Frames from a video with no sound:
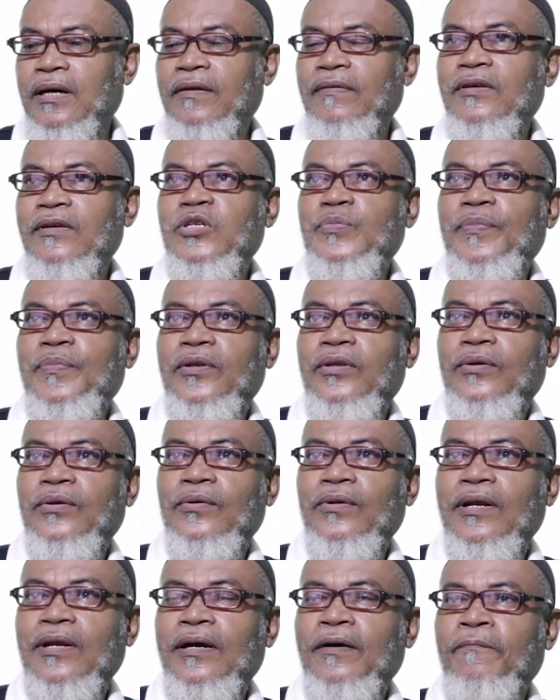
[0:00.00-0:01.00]
this
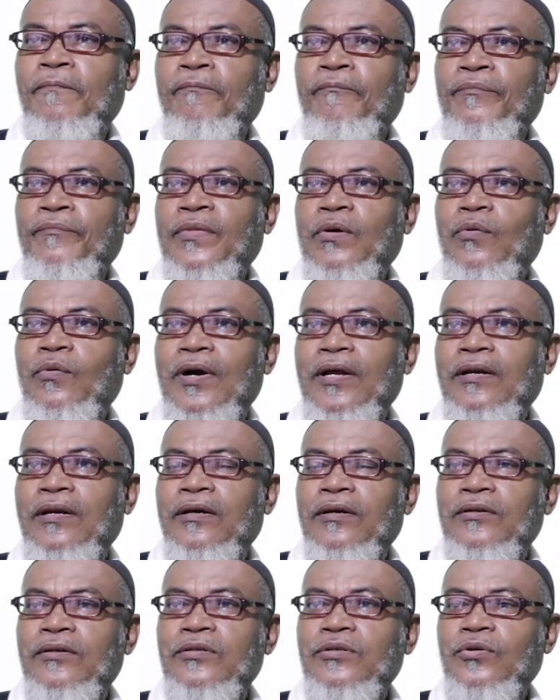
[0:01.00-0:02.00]
particular one.
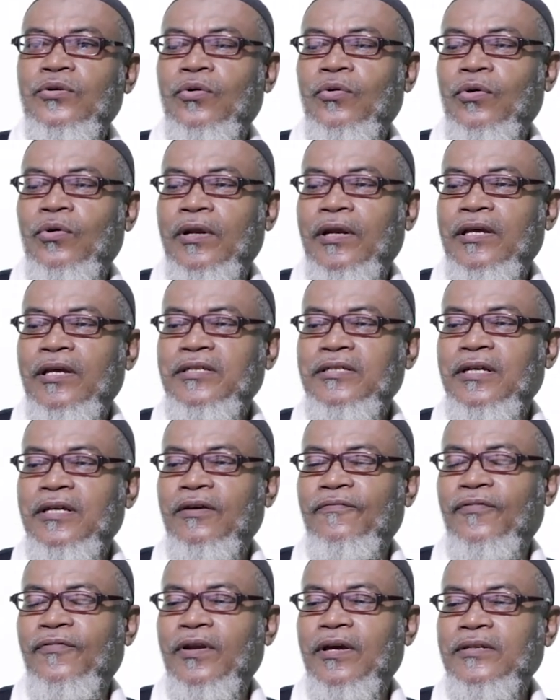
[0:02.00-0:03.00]
So let's
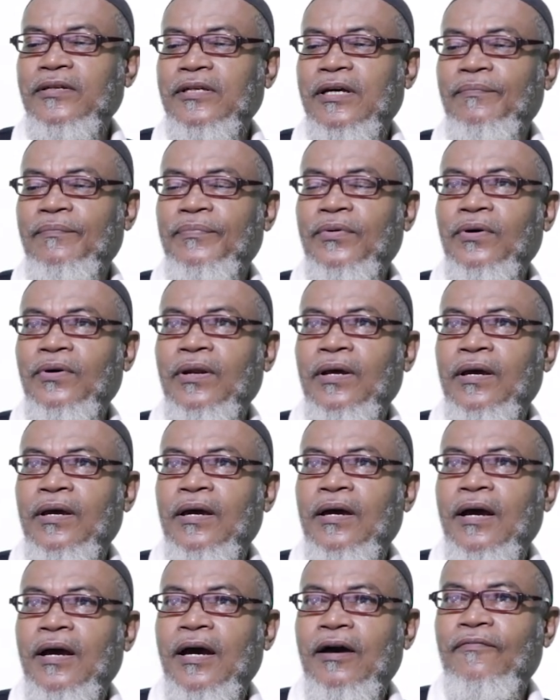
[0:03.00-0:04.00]
take for example,
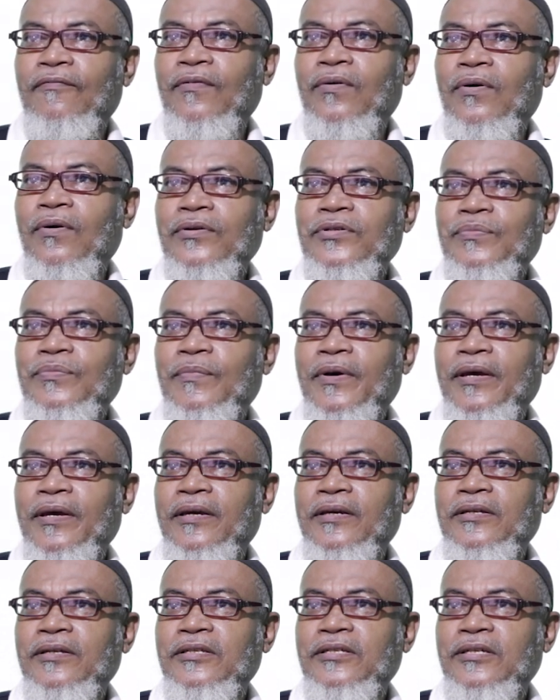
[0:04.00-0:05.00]
I've got my
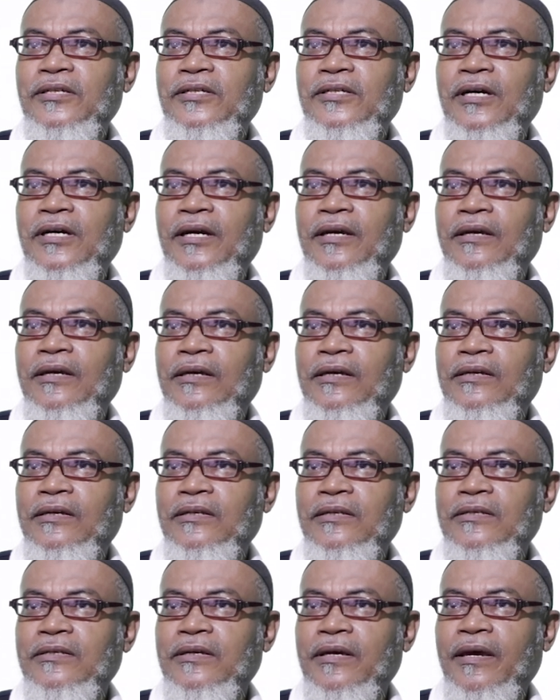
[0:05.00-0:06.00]
integer
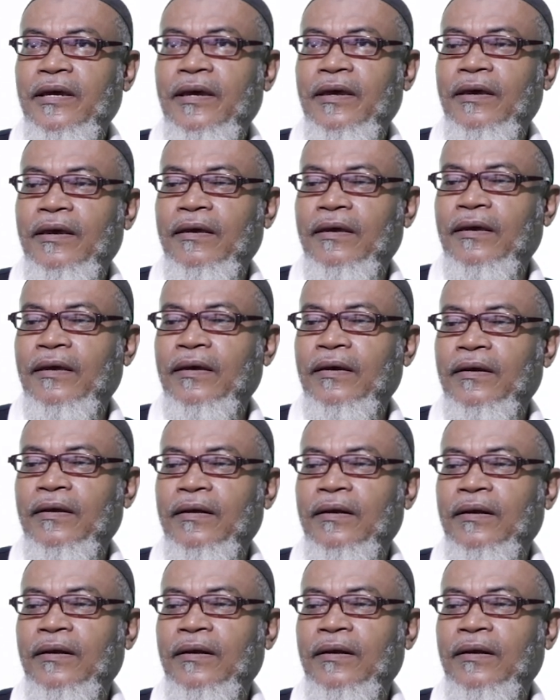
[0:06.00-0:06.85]
int a,